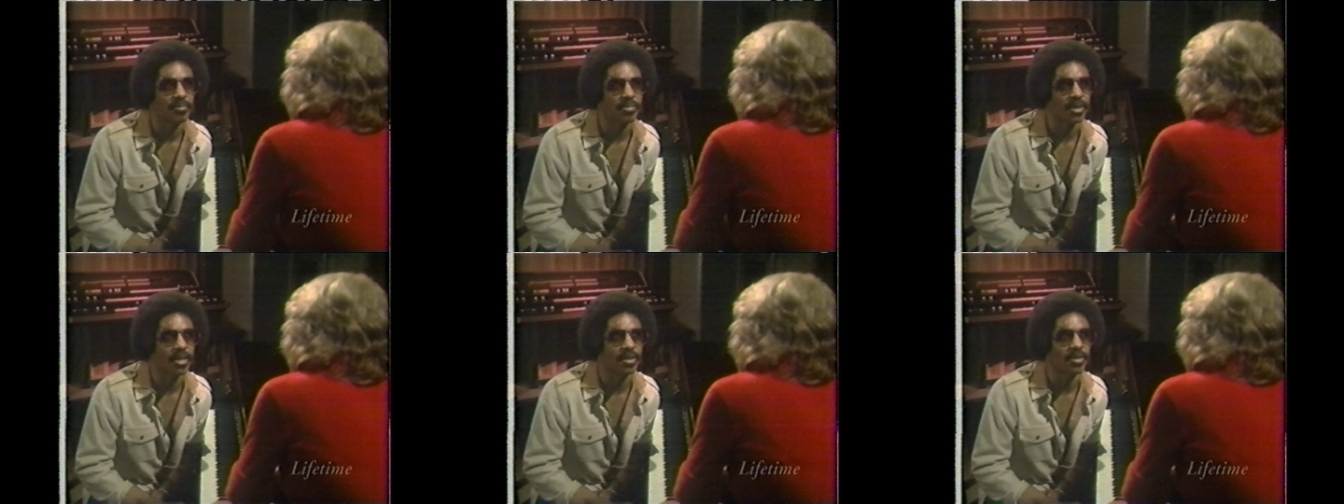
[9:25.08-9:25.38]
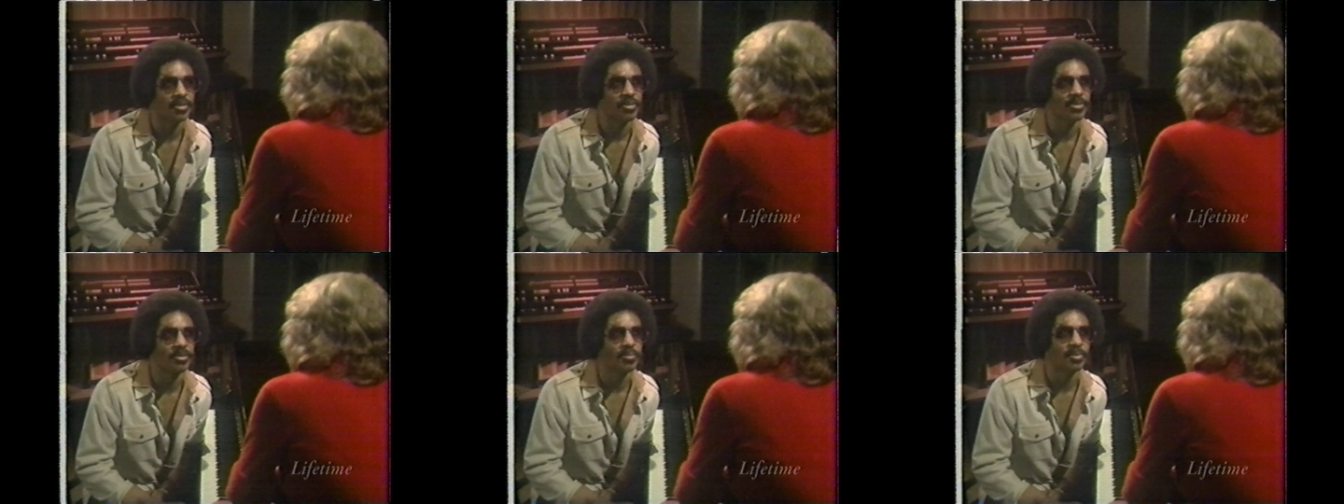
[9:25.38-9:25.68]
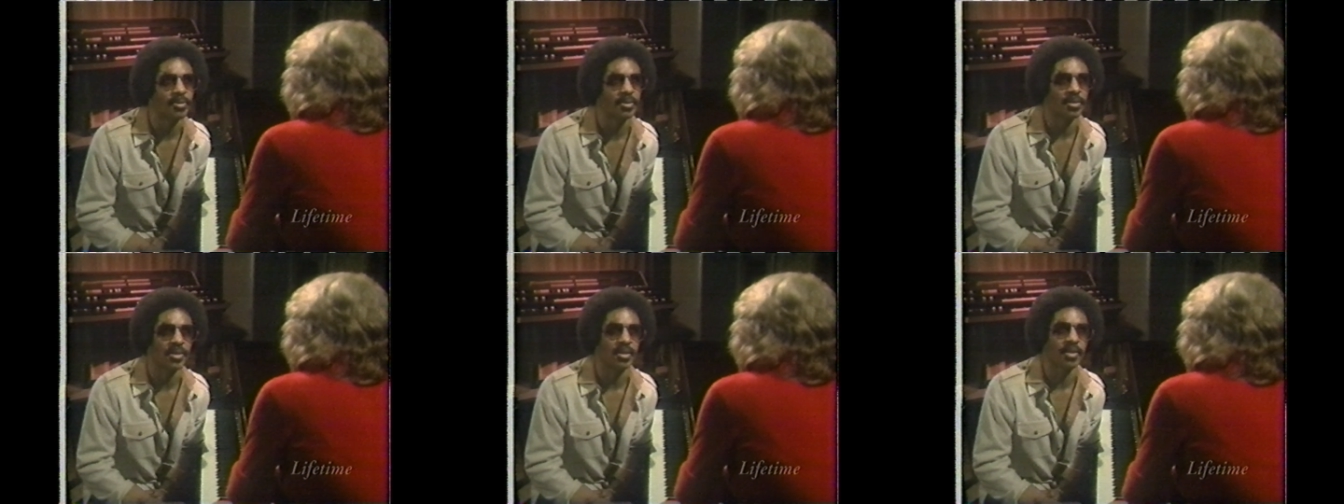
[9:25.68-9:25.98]
But I do
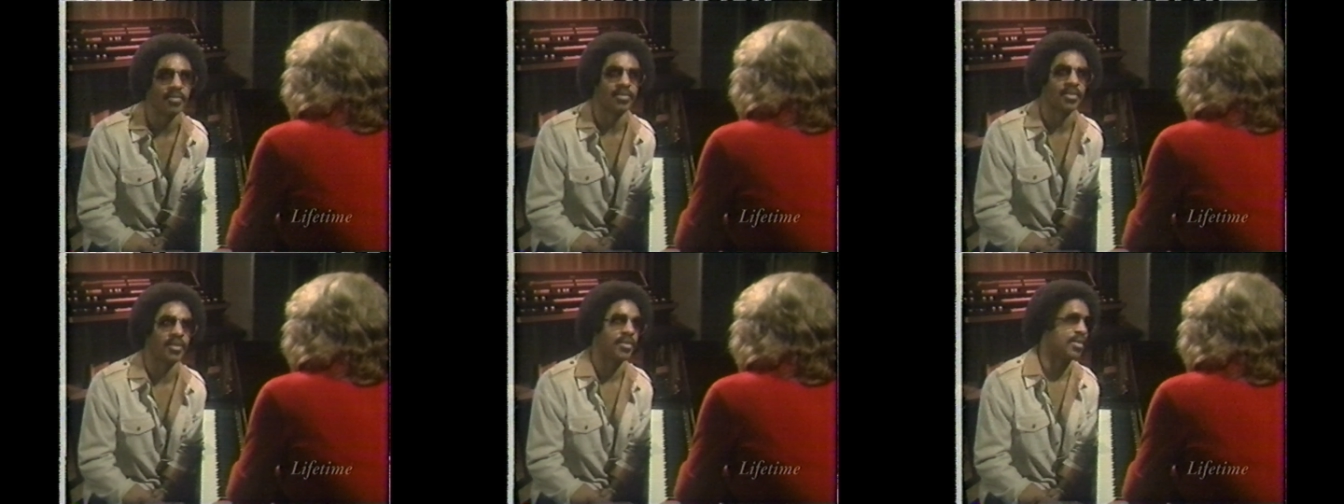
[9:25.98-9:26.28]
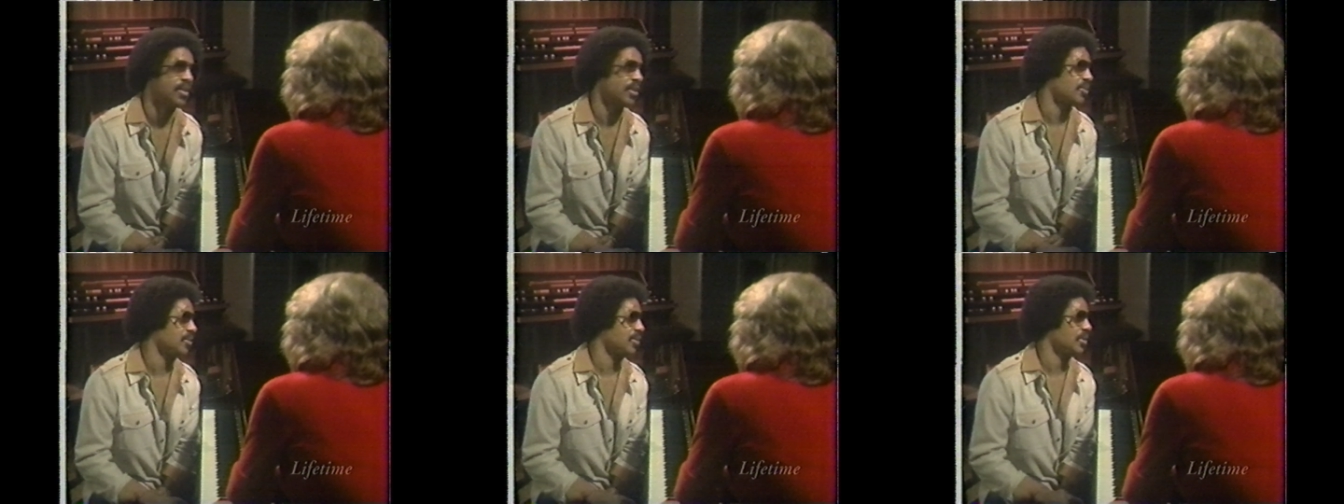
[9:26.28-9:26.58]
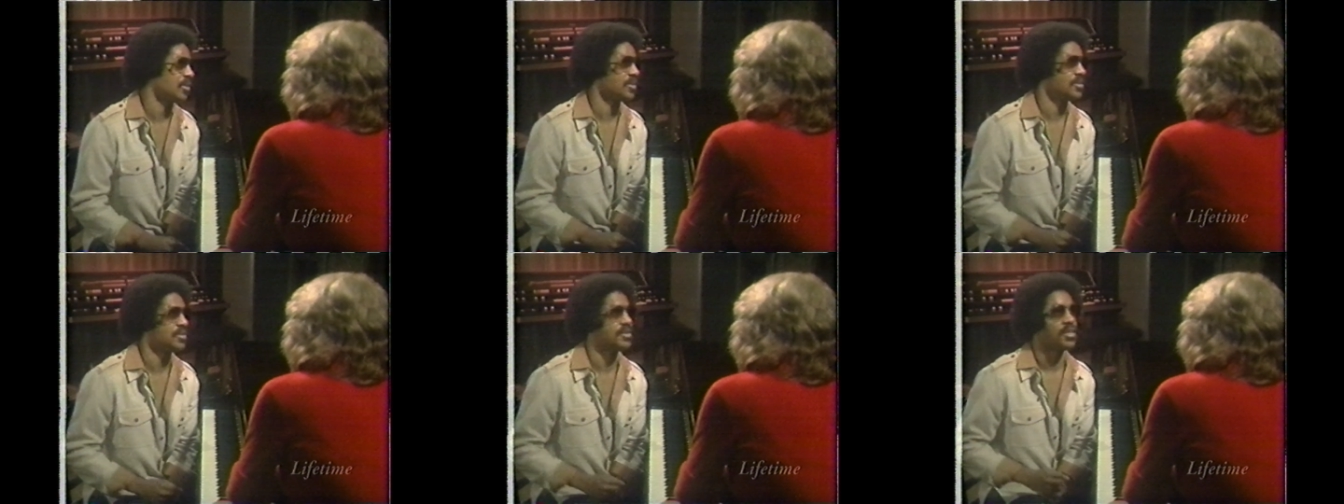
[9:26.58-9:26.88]
believe that there
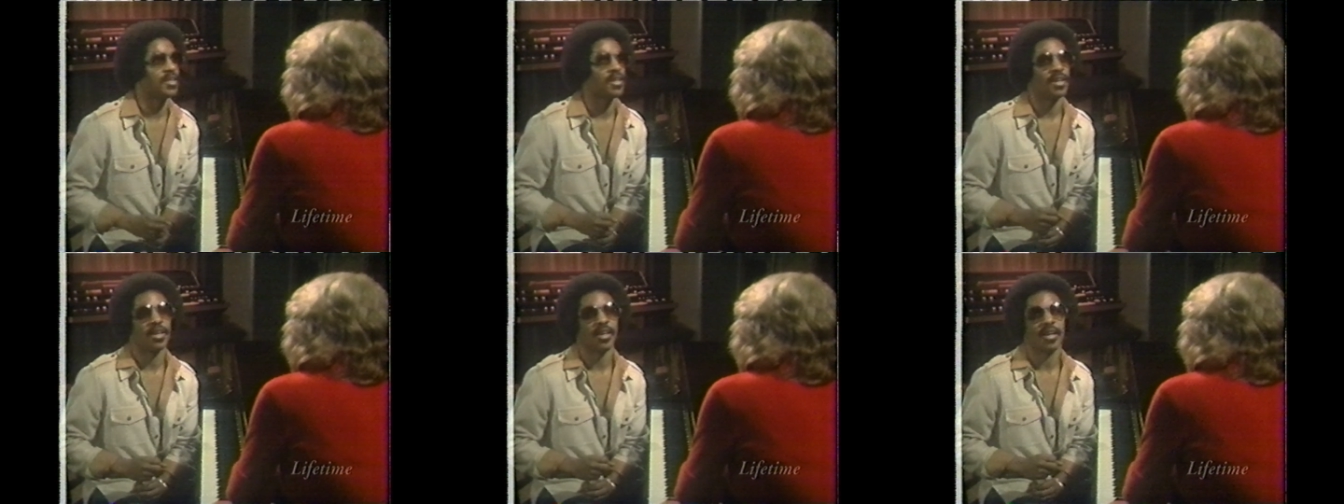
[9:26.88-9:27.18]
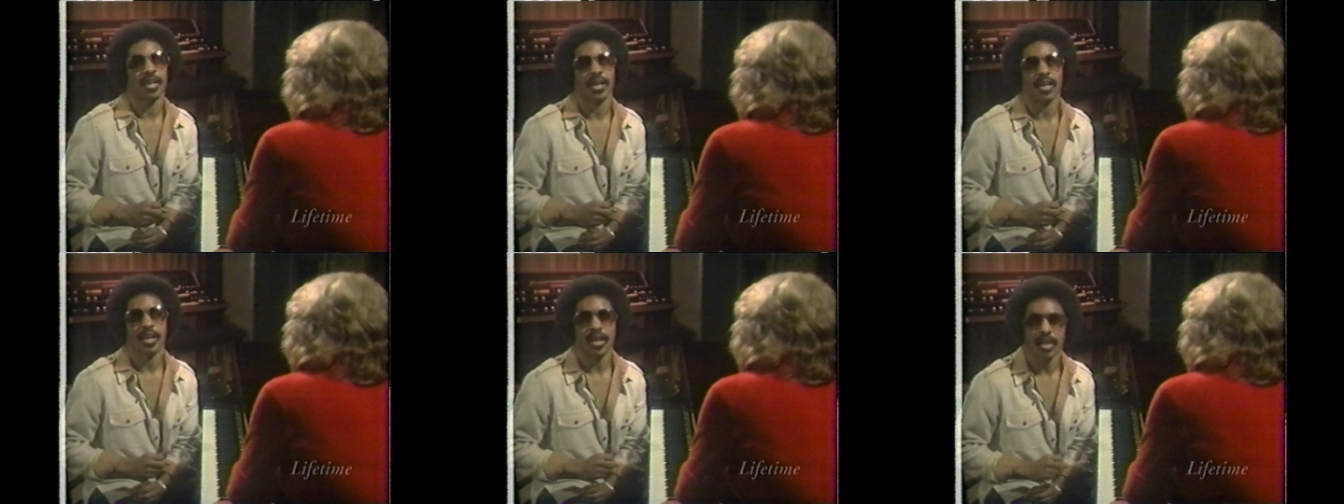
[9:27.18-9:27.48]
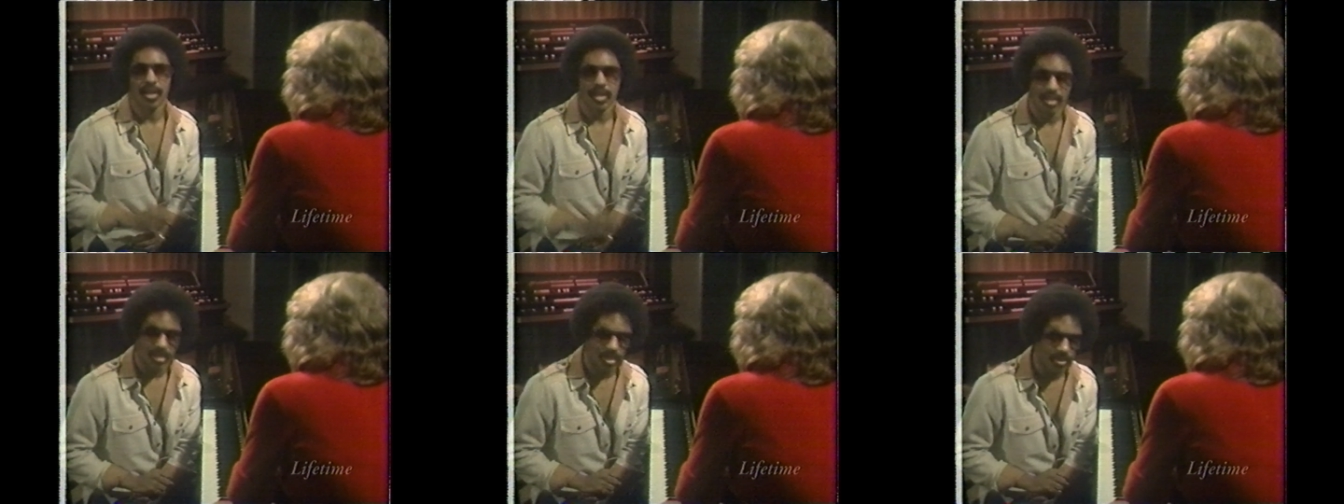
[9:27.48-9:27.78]
is
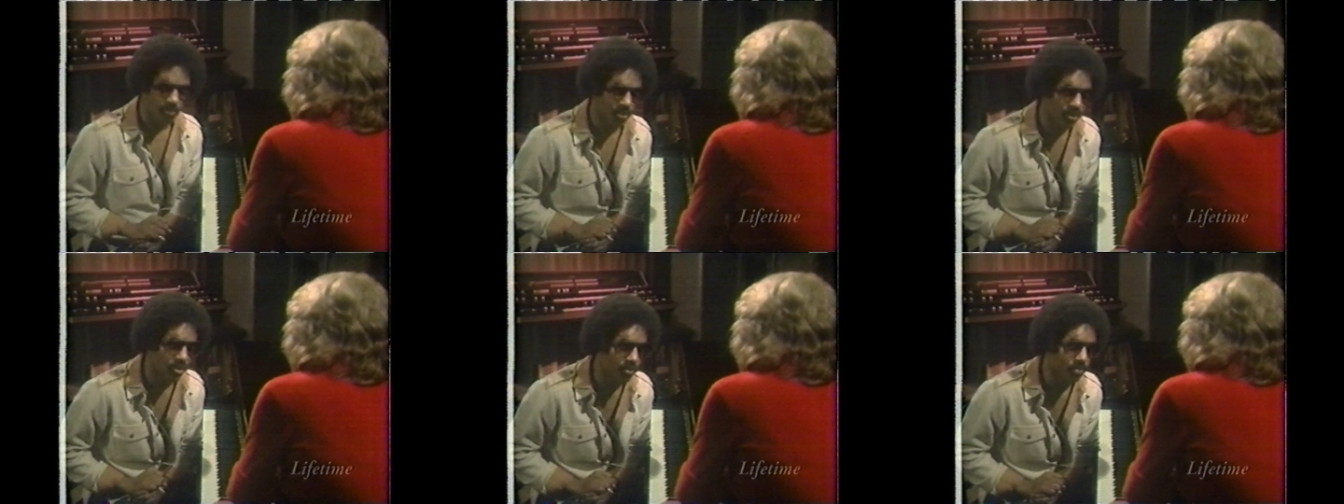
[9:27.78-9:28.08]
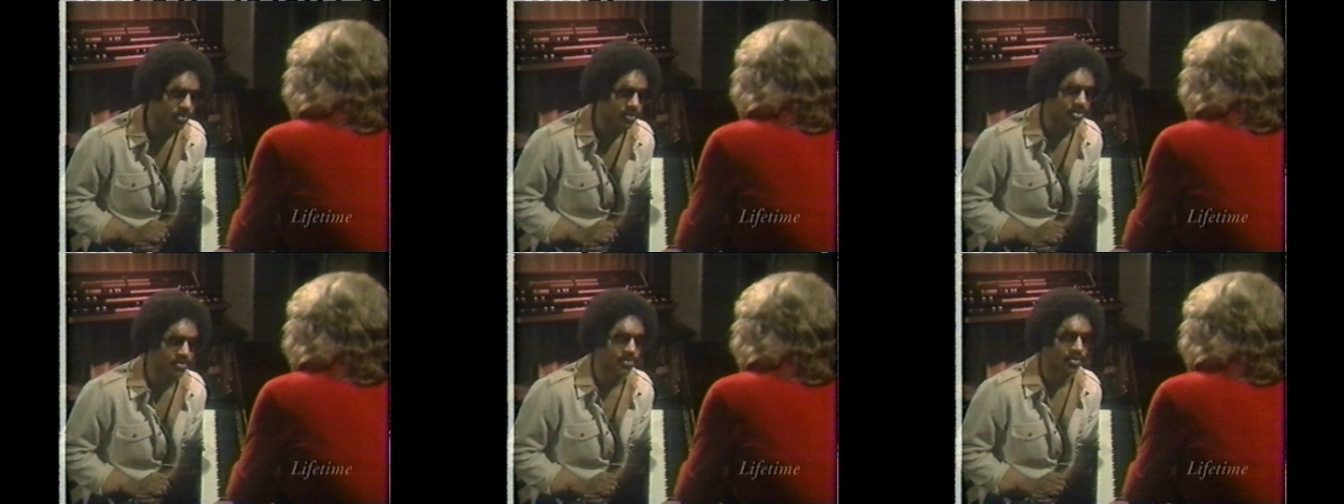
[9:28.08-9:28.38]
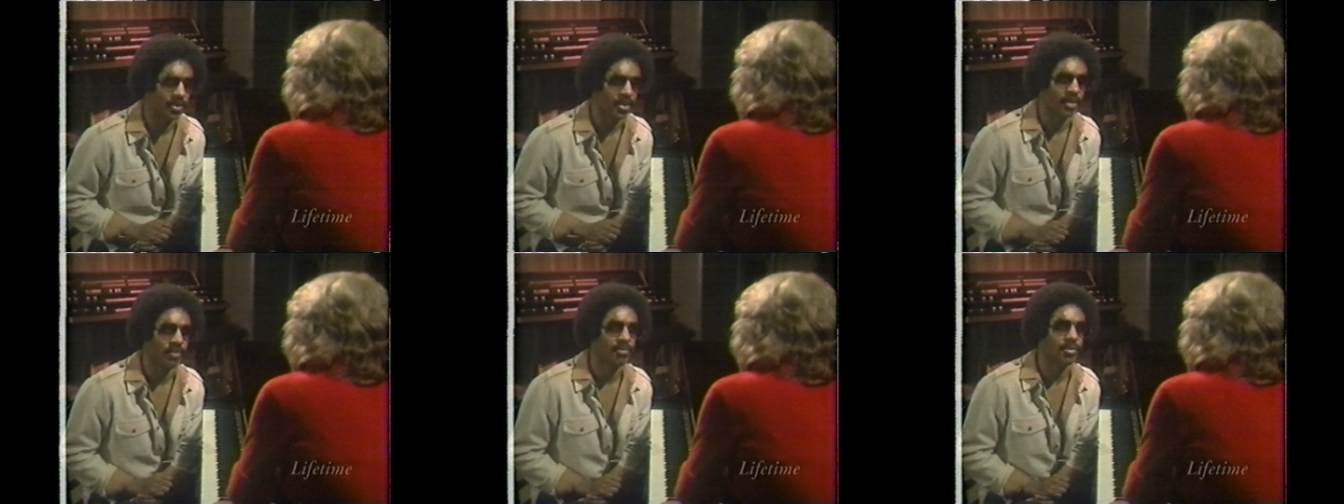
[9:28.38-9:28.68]
a purpose
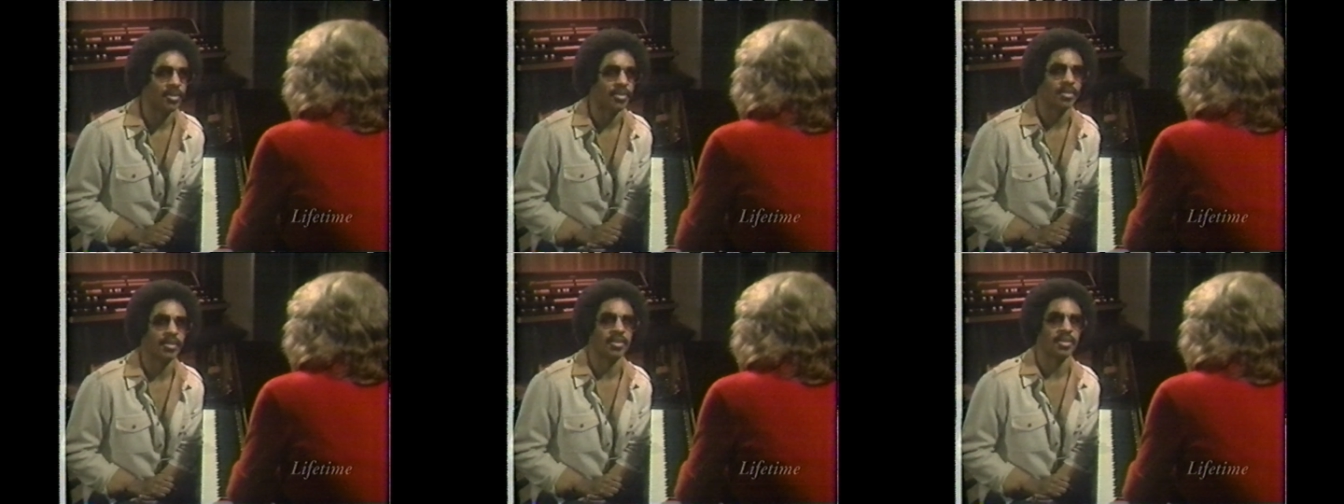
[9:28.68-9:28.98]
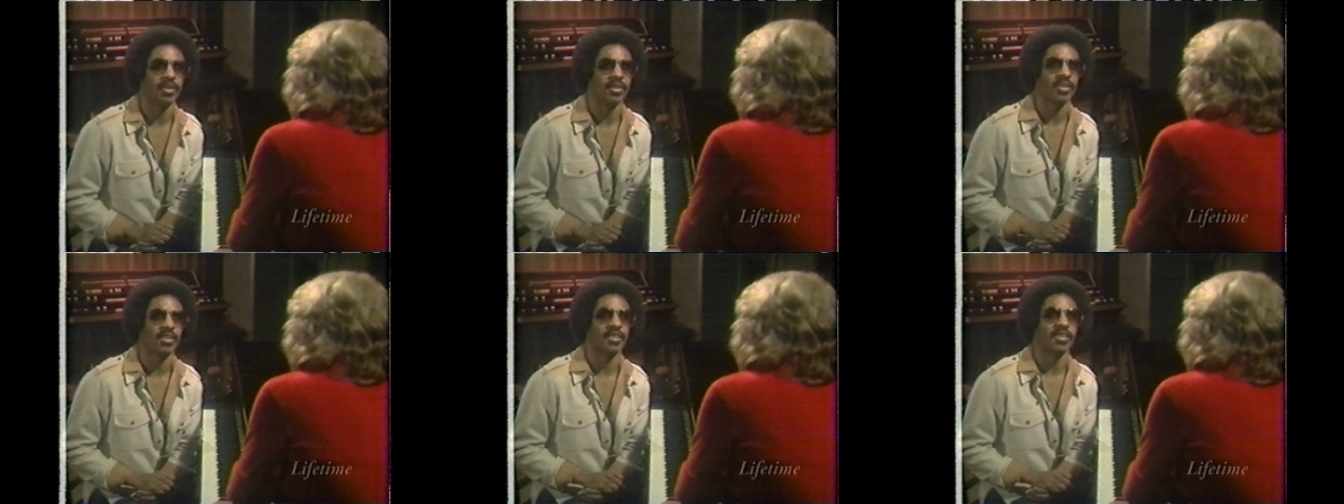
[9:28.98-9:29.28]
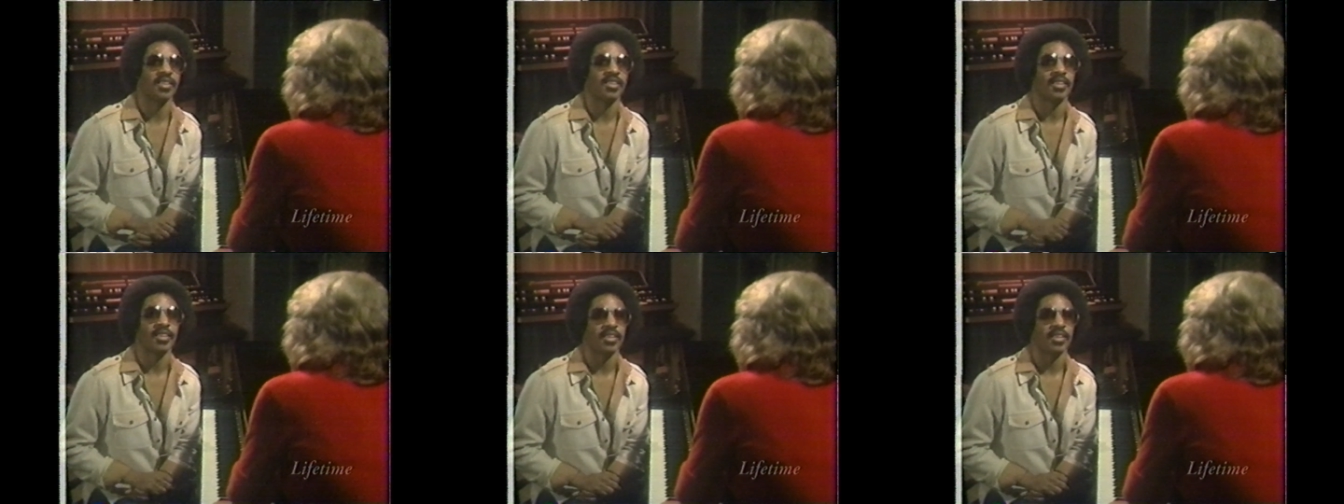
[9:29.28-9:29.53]
for everything